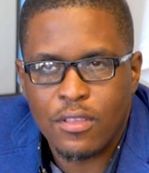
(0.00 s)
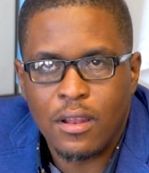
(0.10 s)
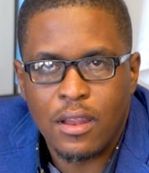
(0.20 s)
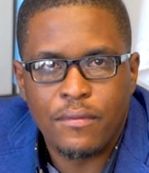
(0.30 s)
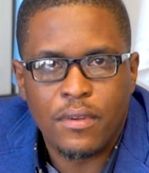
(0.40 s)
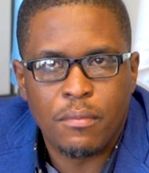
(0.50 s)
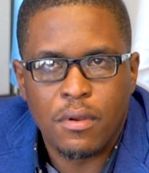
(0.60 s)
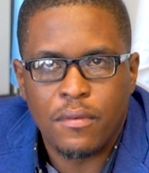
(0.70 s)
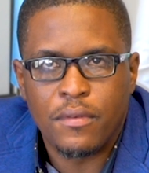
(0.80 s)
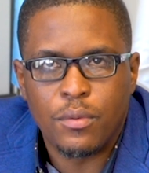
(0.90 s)
the length and
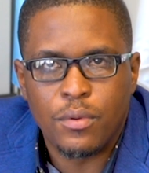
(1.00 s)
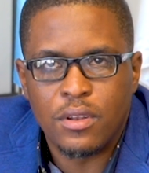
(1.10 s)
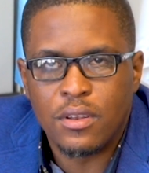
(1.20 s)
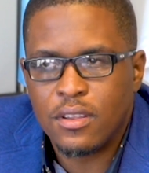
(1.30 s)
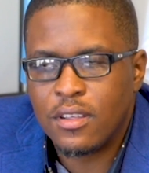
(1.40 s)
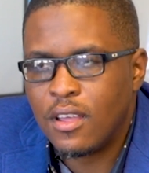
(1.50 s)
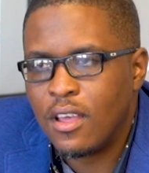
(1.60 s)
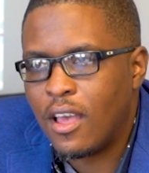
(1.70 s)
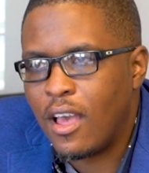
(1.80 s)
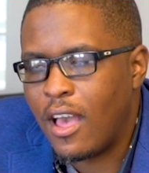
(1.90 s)
breadth of the world.
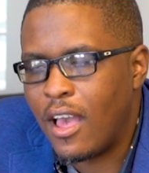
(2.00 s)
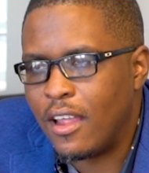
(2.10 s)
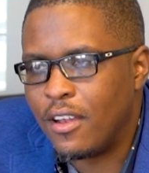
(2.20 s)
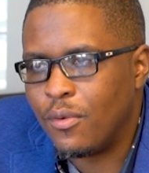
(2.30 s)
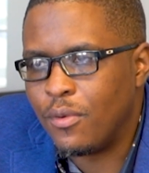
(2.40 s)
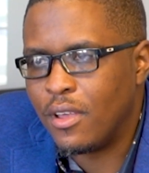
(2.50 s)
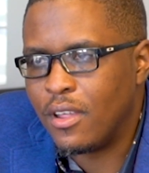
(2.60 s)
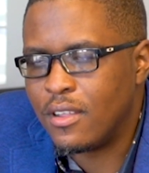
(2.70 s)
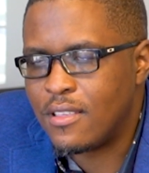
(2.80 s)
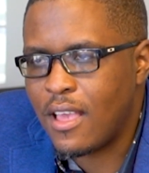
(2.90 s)
And we
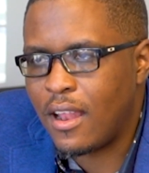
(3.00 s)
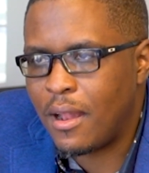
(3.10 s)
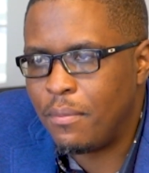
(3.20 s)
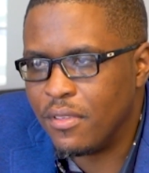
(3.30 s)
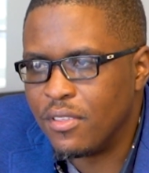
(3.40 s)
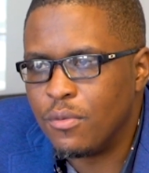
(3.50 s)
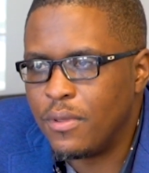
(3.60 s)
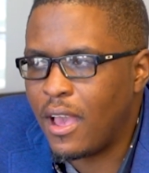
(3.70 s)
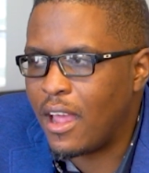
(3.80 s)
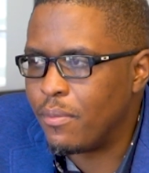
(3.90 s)
understand that persons will
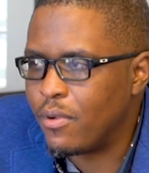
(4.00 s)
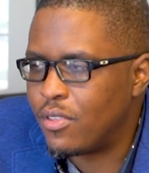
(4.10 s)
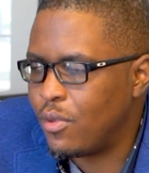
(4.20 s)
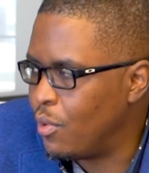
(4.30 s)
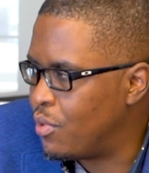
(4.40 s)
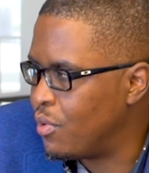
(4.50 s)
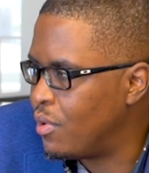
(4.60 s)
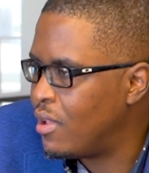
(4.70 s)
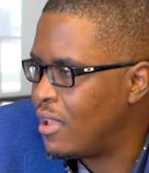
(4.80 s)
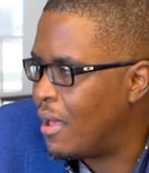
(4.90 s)
be hard-pressed to go
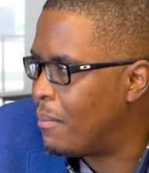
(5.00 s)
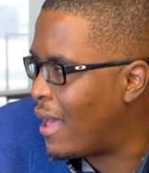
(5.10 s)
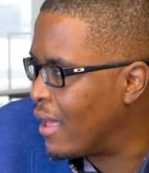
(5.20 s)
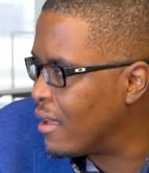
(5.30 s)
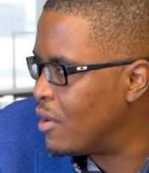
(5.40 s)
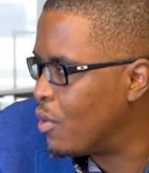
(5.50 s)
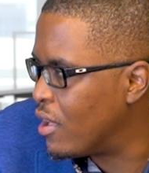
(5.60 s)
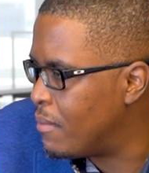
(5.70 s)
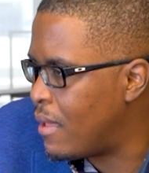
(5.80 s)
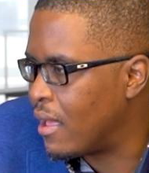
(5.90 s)
to a bank, a
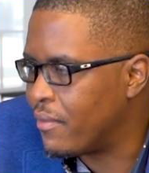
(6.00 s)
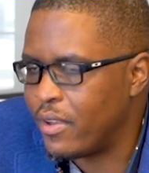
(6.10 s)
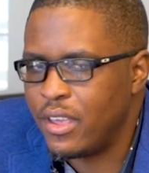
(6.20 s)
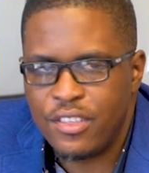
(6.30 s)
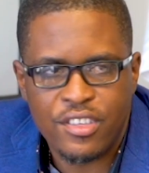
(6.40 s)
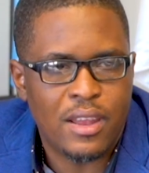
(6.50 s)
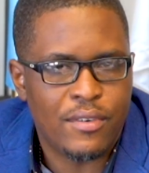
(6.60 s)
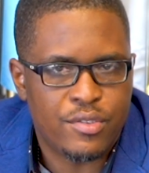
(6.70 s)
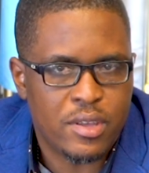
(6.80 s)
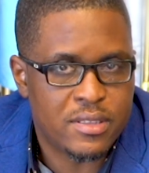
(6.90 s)
local bank, for each and
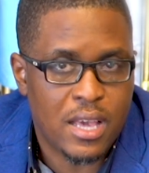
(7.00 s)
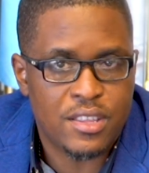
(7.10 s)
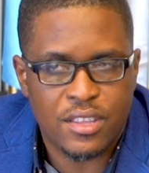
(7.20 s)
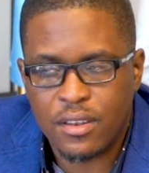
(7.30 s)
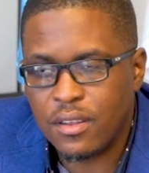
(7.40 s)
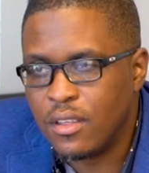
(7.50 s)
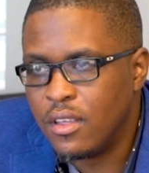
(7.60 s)
every transaction.